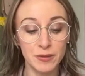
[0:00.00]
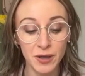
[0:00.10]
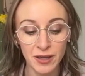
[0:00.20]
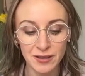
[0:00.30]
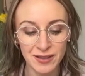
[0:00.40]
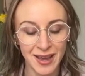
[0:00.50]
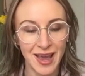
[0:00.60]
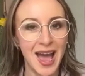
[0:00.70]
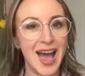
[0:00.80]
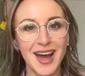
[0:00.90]
because
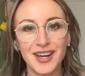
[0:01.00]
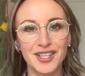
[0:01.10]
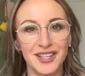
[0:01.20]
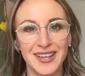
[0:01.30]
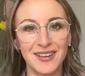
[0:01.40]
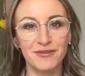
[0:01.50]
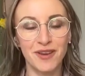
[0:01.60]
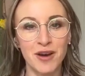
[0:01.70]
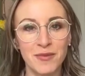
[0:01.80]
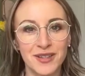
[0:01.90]
actually
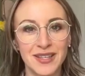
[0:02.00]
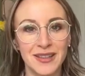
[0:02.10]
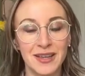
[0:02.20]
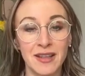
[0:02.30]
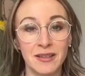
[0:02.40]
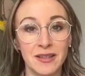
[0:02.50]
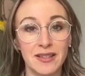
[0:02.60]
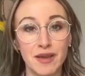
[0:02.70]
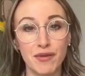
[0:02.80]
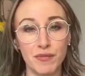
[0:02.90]
farmers in the Netherlands,
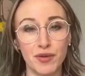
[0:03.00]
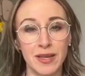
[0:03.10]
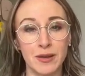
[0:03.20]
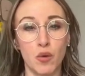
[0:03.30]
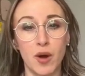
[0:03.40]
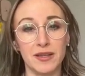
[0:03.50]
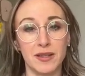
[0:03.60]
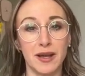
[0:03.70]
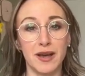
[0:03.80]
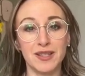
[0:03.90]
they represent quite
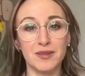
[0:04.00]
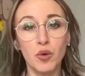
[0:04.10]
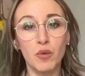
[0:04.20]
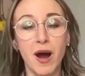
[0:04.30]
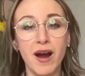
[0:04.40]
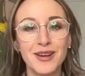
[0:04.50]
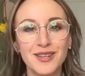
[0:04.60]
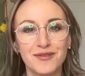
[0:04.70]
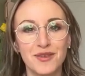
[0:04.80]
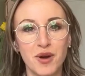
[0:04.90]
a, a small part
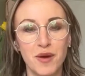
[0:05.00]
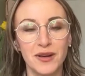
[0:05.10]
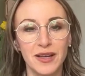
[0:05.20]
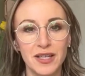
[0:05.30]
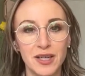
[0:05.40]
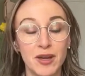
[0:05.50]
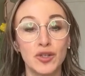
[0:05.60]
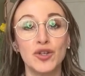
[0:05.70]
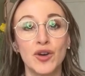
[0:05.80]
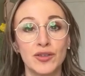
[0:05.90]
of the population, about
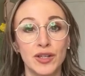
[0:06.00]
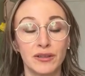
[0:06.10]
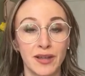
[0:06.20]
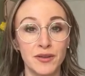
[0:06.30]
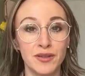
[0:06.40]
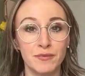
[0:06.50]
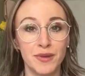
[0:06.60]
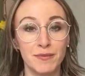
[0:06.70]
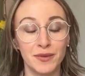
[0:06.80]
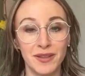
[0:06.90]
200,000
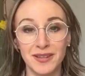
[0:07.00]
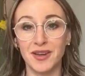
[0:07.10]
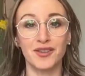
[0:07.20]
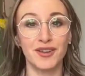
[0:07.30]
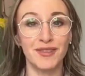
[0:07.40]
people in this country of